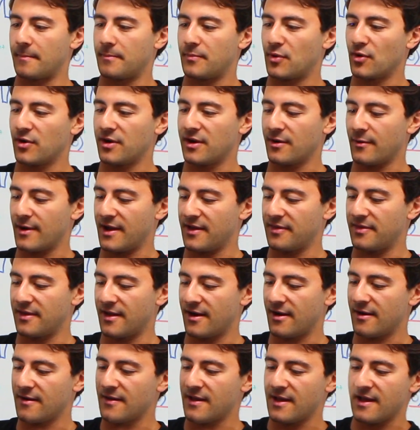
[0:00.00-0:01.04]
put it right
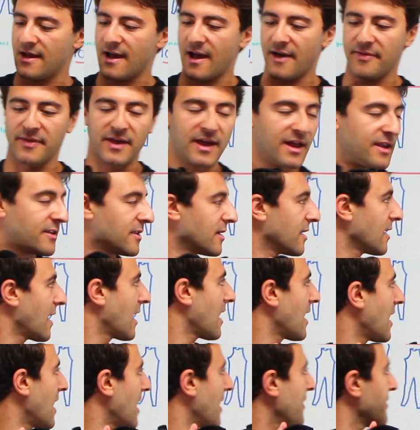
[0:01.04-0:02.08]
there. And then
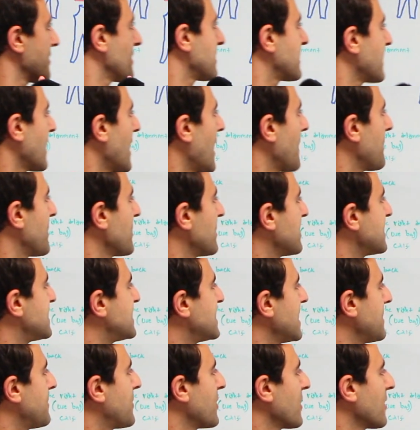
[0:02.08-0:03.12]
on the top of the
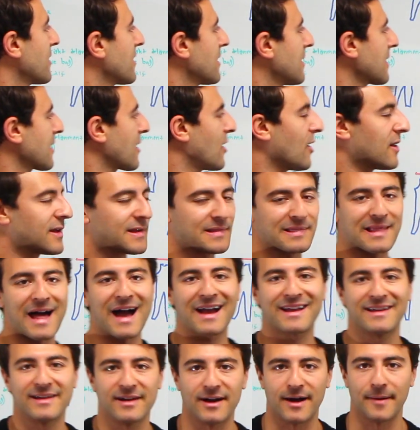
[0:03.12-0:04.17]
zipper, call it lock it